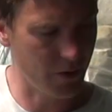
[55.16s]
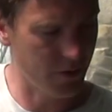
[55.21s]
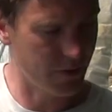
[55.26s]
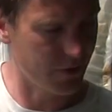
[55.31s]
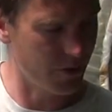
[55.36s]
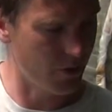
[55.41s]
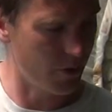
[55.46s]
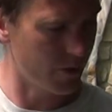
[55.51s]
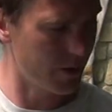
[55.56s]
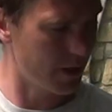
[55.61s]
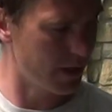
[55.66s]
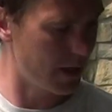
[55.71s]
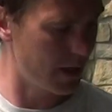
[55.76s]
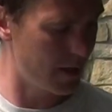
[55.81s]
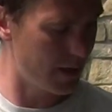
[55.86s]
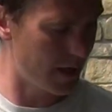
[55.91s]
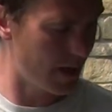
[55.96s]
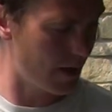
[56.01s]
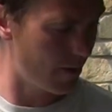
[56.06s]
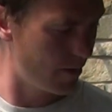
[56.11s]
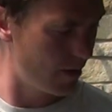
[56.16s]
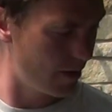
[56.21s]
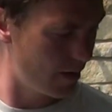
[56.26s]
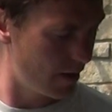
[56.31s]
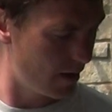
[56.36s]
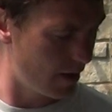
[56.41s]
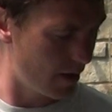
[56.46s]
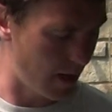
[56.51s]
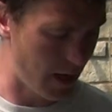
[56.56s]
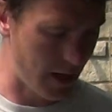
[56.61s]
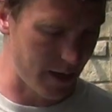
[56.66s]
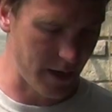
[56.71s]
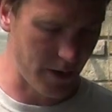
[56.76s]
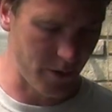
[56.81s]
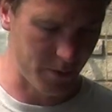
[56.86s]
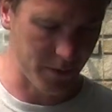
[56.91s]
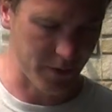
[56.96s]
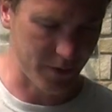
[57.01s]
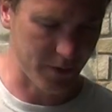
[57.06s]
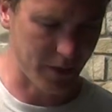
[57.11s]
good soaking in now and now
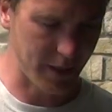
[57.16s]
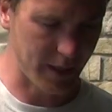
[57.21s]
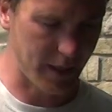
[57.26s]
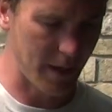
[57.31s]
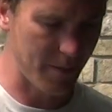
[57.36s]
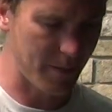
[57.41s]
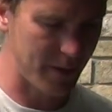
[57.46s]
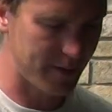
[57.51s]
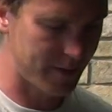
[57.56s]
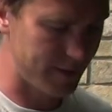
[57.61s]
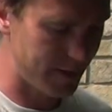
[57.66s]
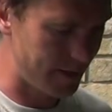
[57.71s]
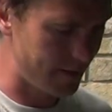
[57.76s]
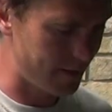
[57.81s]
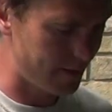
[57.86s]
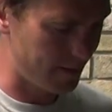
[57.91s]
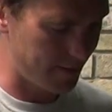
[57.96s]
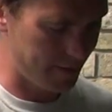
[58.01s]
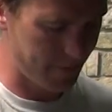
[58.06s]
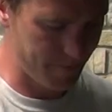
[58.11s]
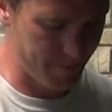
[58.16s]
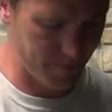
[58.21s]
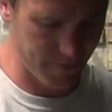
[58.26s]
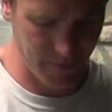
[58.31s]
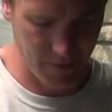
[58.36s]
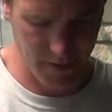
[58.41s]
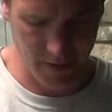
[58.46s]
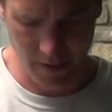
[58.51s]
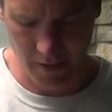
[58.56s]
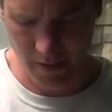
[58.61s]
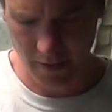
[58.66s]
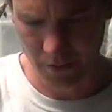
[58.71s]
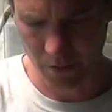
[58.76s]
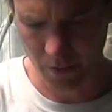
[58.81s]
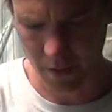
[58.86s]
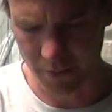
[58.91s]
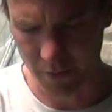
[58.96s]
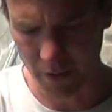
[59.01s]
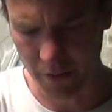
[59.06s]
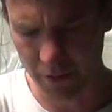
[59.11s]
I'm just going to get my seeds. So
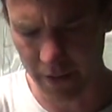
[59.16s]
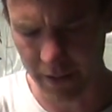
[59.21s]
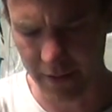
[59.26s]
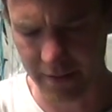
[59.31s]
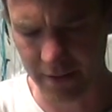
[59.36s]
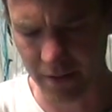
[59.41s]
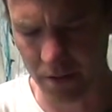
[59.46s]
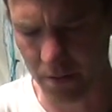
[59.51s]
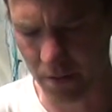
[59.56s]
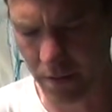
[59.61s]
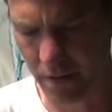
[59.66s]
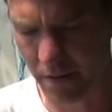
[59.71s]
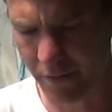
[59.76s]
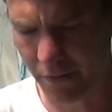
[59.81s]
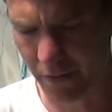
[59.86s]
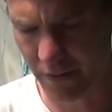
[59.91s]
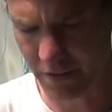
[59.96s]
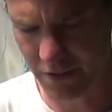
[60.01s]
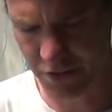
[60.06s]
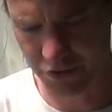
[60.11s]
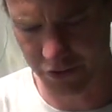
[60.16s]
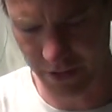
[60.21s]
I've already sown the first